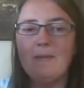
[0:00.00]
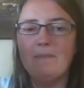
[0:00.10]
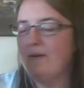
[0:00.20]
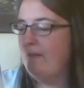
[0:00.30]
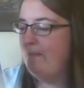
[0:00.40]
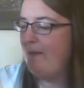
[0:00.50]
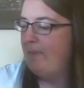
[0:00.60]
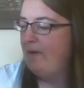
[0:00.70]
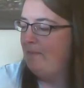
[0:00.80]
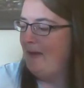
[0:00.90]
Pip, pip,
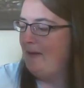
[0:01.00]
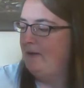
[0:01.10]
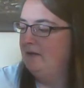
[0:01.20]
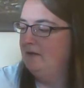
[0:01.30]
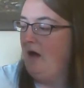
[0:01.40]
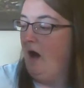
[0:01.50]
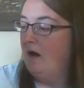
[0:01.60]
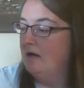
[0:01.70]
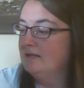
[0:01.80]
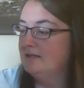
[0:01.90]
pip.
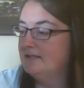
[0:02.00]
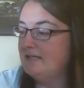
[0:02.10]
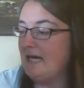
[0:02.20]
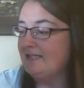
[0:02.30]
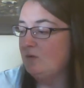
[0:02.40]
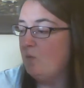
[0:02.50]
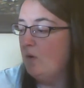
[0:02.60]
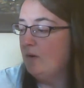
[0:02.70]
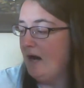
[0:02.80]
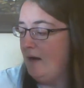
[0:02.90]
Daisy
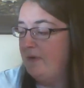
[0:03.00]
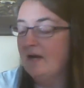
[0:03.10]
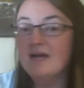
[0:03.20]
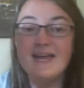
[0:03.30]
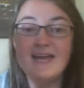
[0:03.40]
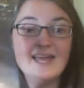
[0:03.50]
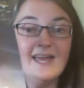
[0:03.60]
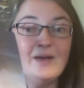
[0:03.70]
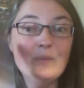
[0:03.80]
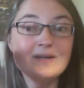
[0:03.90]
woke up.
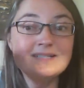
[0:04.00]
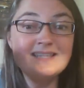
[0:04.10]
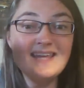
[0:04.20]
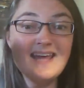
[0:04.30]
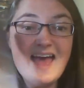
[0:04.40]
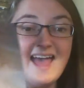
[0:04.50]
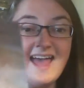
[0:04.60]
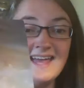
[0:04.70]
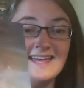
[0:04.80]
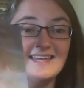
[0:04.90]
It was the
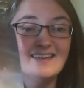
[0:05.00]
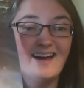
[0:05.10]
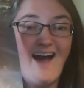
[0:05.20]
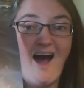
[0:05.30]
egg.